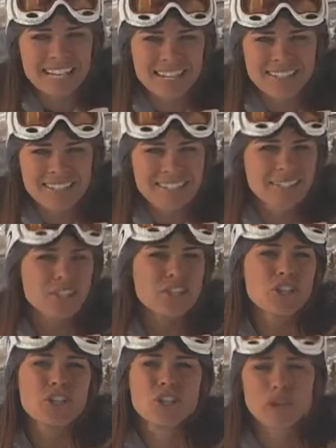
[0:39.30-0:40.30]
lenses, you
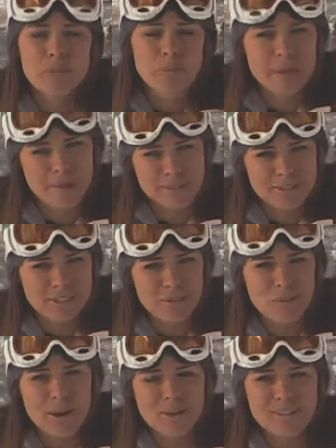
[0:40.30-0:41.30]
shouldn't be able to see the
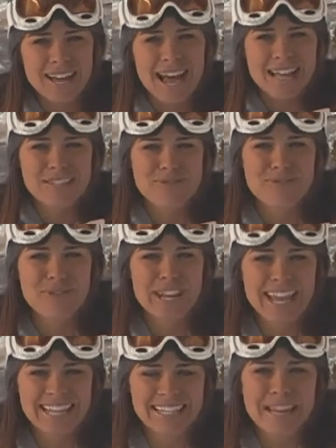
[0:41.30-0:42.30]
wearer's eyes through the
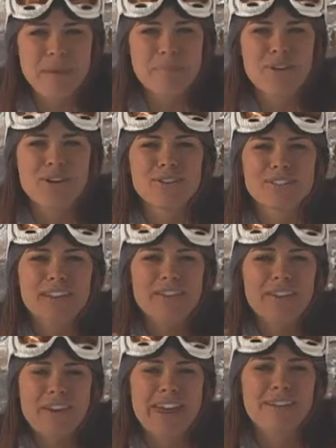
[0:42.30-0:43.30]
lens because
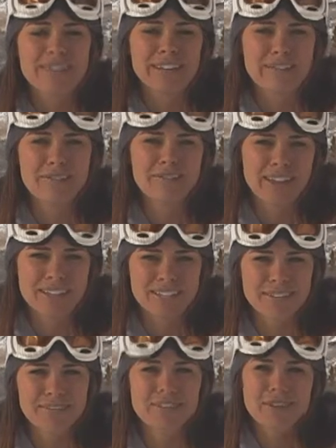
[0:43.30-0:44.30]
they're heavily reflective.